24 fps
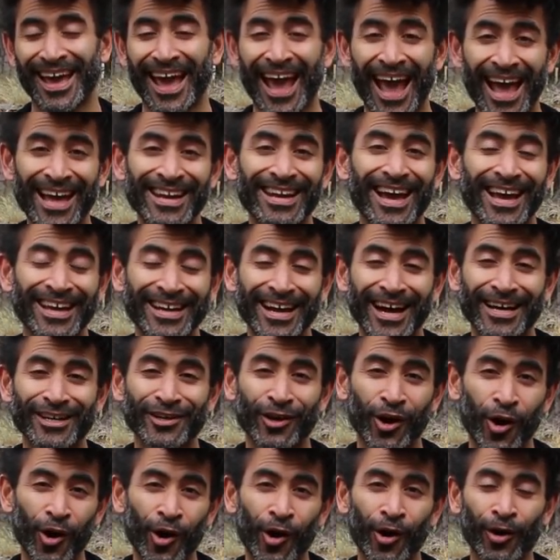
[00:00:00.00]
and I
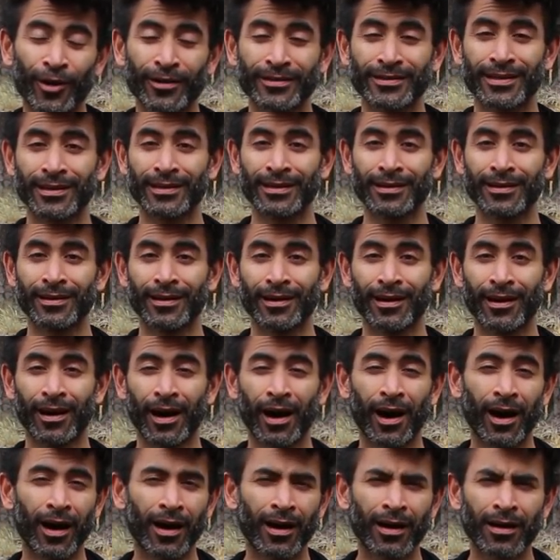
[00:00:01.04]
got called,
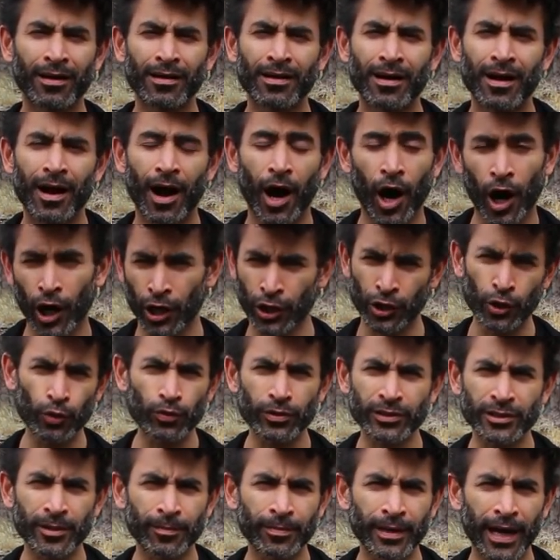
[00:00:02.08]
Are
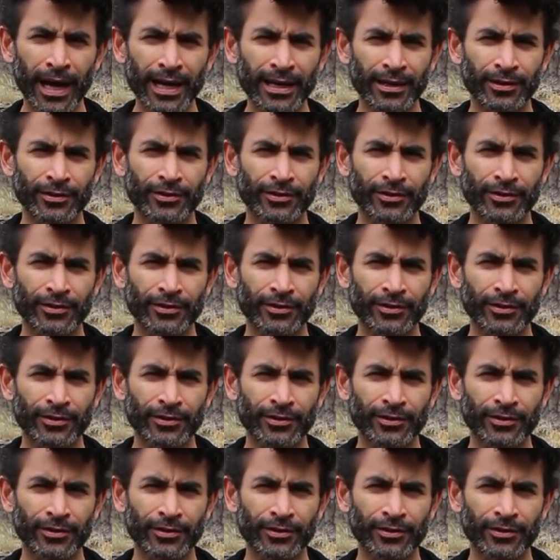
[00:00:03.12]
you some kind